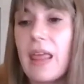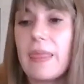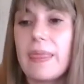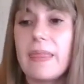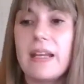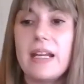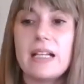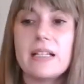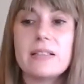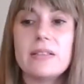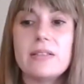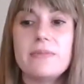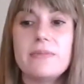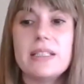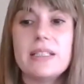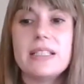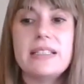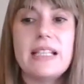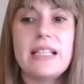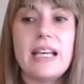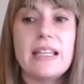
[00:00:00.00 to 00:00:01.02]
There are
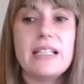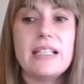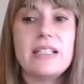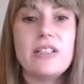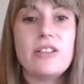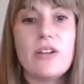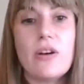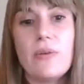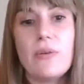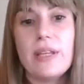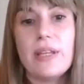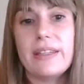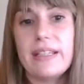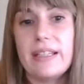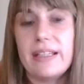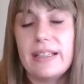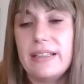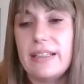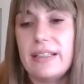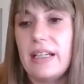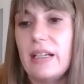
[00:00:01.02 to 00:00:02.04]
some studies showing
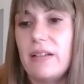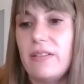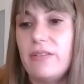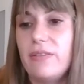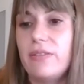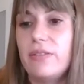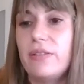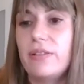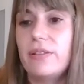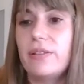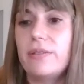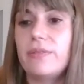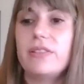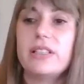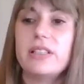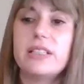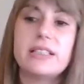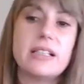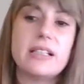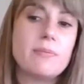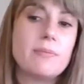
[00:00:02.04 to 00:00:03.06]
that, for
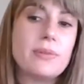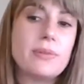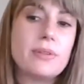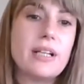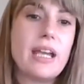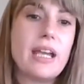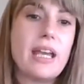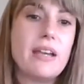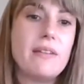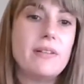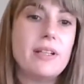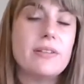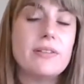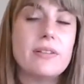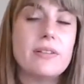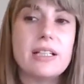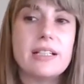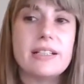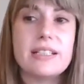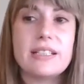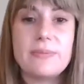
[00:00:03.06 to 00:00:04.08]
example, every
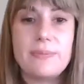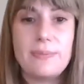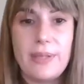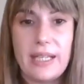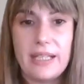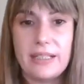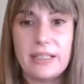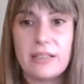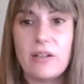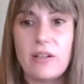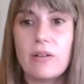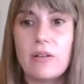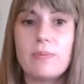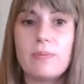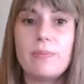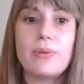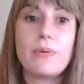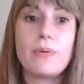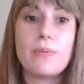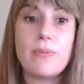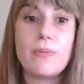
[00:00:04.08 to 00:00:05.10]
dollar spent on
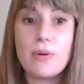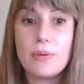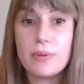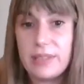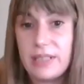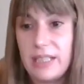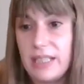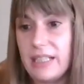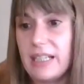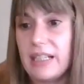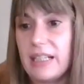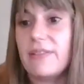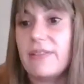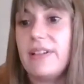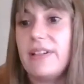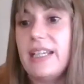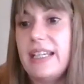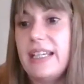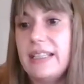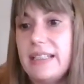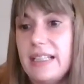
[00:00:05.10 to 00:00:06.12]
promoting and
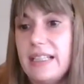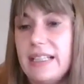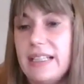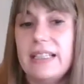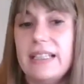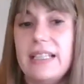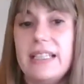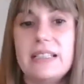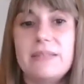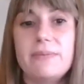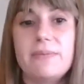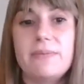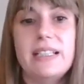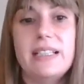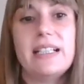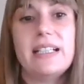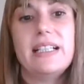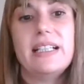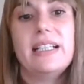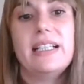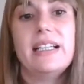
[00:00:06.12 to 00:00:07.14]
creating this
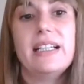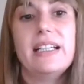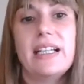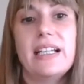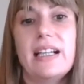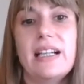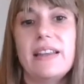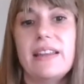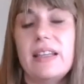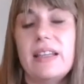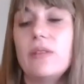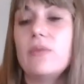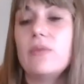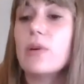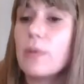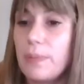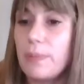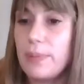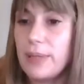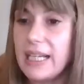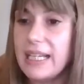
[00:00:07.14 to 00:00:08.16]
mentally healthy
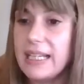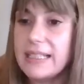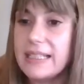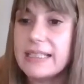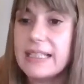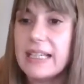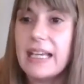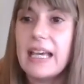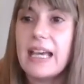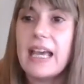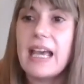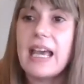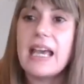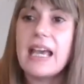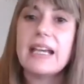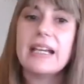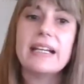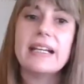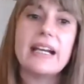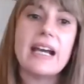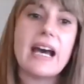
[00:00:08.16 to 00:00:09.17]
workplace
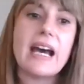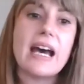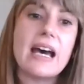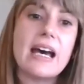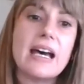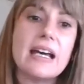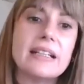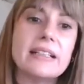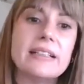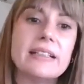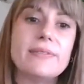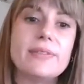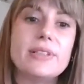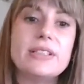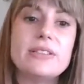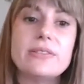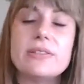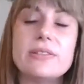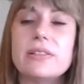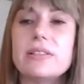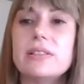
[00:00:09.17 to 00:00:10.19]
can
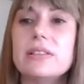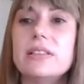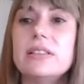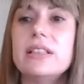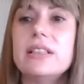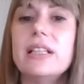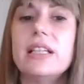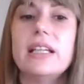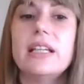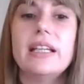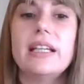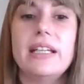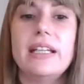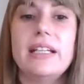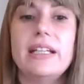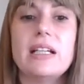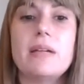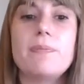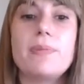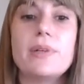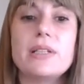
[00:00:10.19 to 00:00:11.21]
result
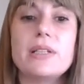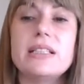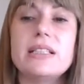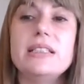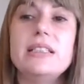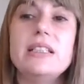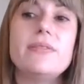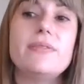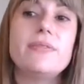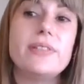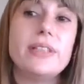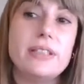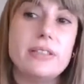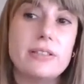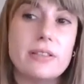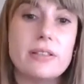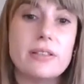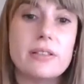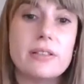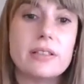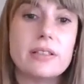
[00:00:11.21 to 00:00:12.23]
in a positive
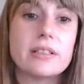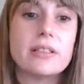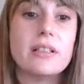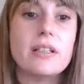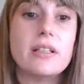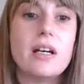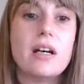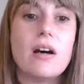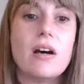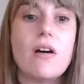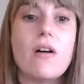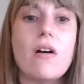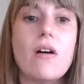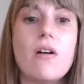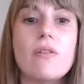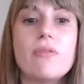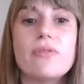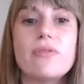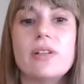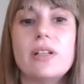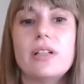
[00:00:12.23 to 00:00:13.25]
return
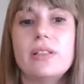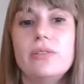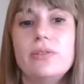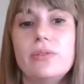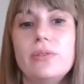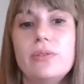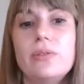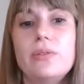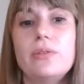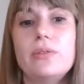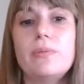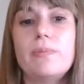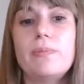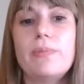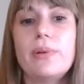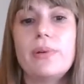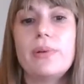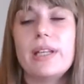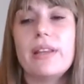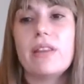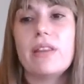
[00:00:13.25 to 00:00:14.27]
of
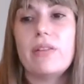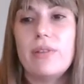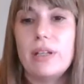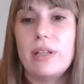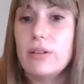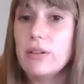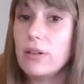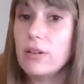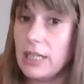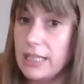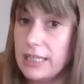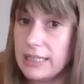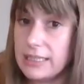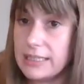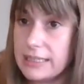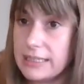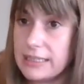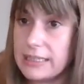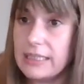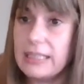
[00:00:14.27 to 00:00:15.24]
$2.3.